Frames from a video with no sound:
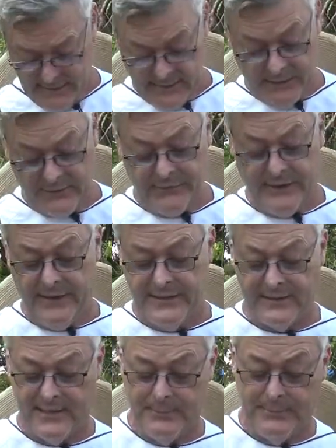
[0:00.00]
it's very
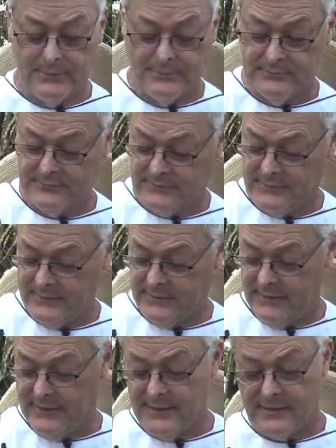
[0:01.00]
simple,
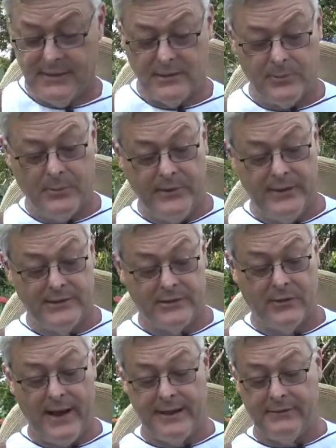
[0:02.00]
and it's
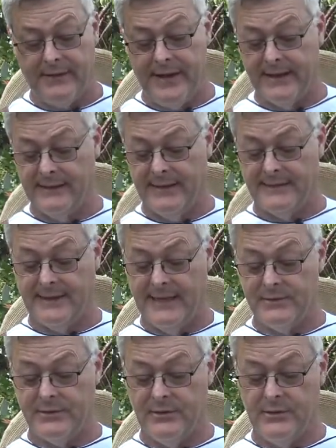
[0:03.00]
gratifying a lot of
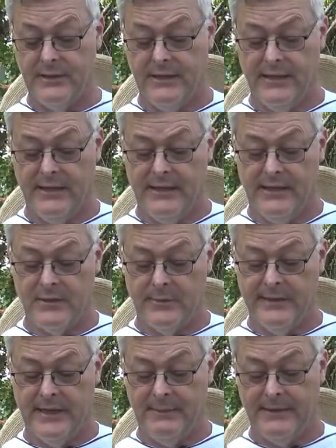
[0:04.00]
times too. As we
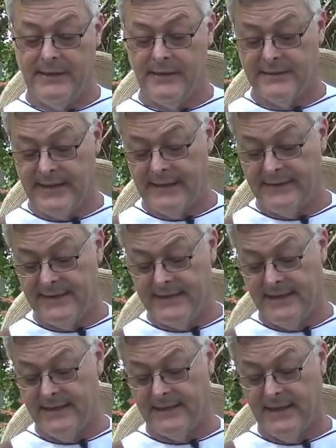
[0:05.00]
come in here and take these
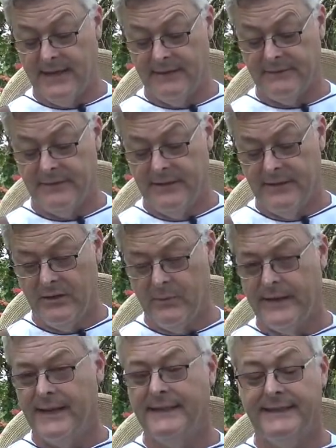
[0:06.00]
ends off, we
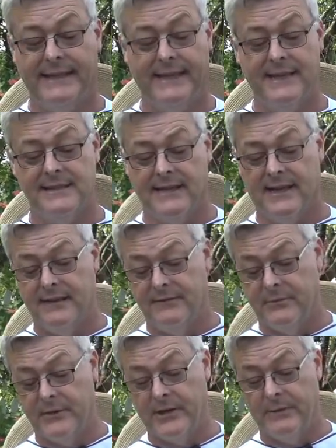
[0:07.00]
cut the ends
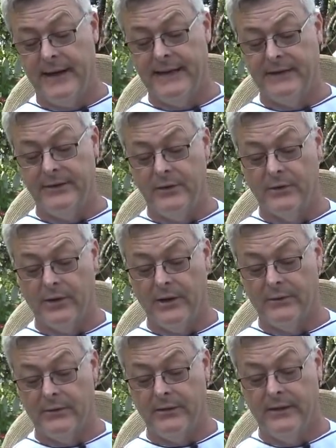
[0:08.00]
off, we're creating new
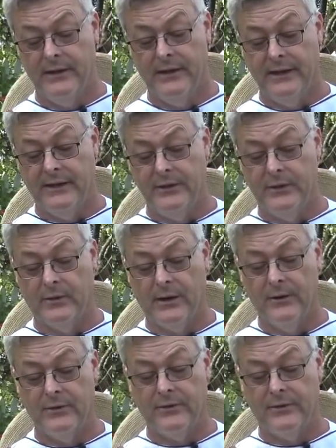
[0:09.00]
growth, and new
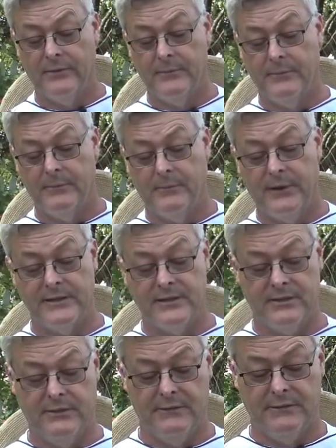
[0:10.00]
growth brings
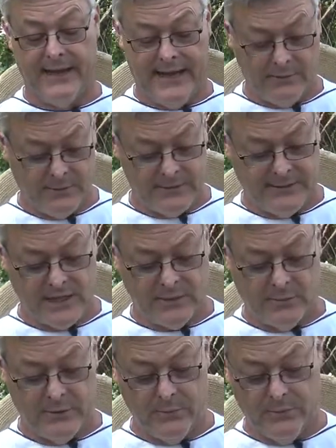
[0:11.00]
us new flowers, and that's
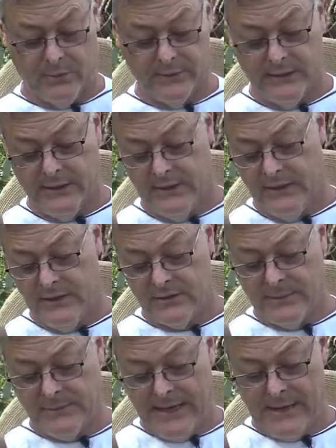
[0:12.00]
what we want.
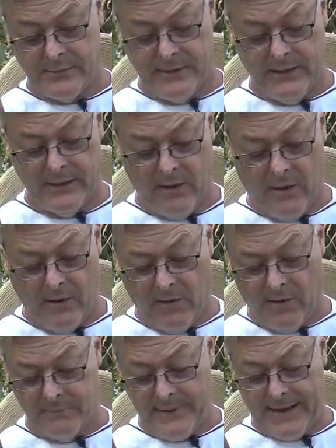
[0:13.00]
Sometimes we cut
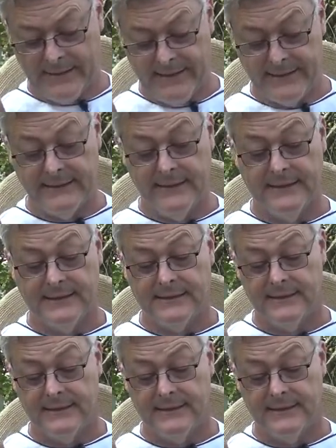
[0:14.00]
hard back like this,